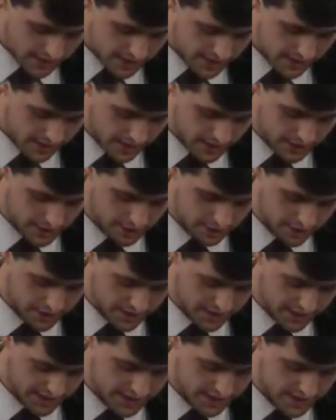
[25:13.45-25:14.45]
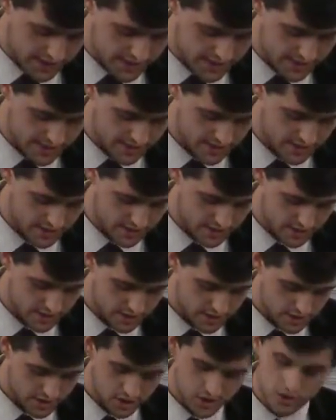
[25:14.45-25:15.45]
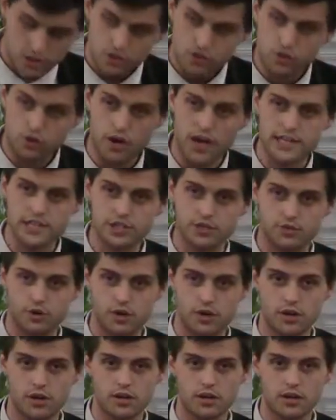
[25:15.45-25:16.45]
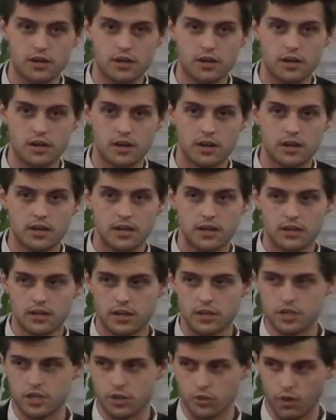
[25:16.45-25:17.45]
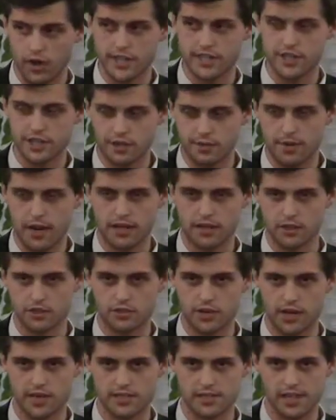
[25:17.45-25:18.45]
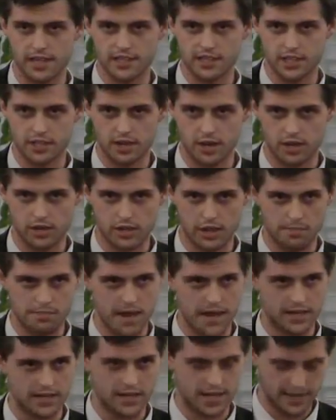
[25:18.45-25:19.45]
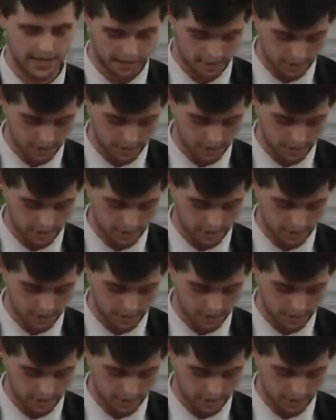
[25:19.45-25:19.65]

thee unto this treasurer. There's a question about the translation there. I'll come back to that here